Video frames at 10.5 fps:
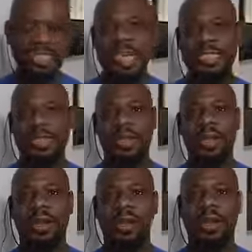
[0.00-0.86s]
I
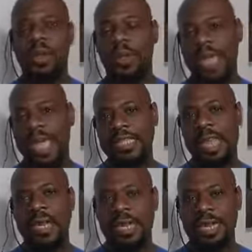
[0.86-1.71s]
started learning when as
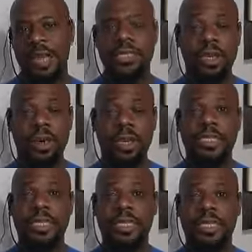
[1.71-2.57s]

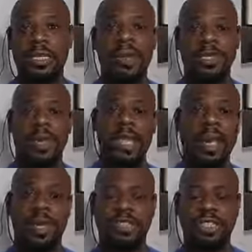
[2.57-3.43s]
started to go on this weight
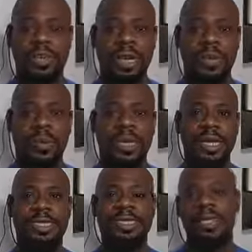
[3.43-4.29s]
loss journey
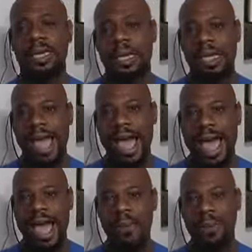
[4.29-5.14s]
was
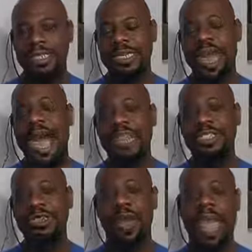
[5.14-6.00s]
I was not
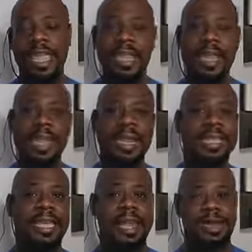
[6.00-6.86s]
tracking
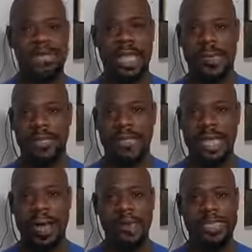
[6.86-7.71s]
anything that
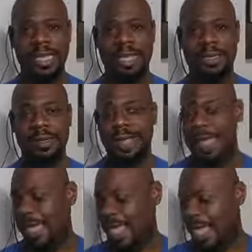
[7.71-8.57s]
I was eating,
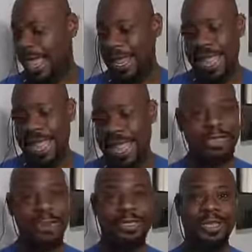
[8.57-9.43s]
and it got
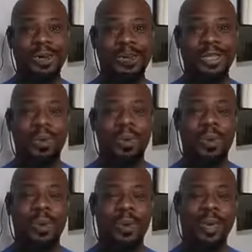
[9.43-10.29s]
to the
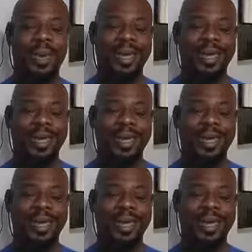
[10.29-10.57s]
point where,